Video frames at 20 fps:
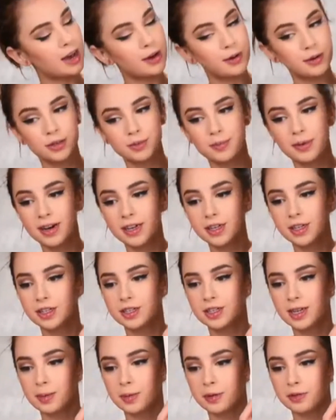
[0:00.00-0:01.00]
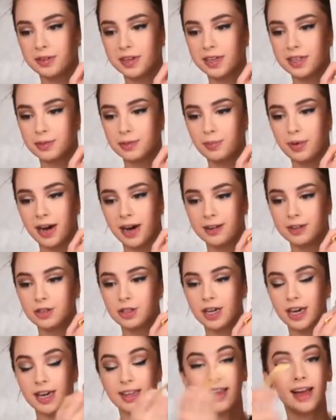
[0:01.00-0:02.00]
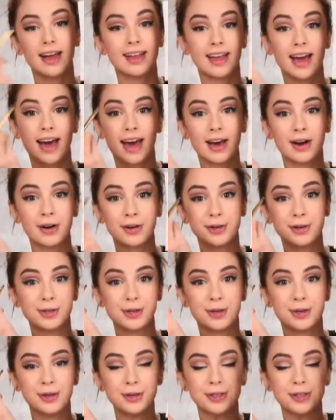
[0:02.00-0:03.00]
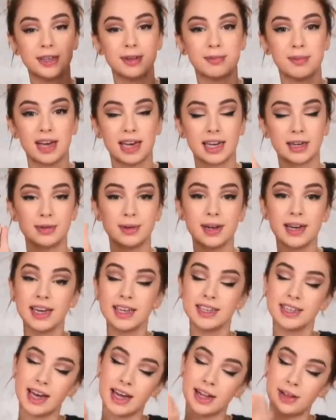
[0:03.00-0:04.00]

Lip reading: I will smudge some of this brown shade that I also used in my crease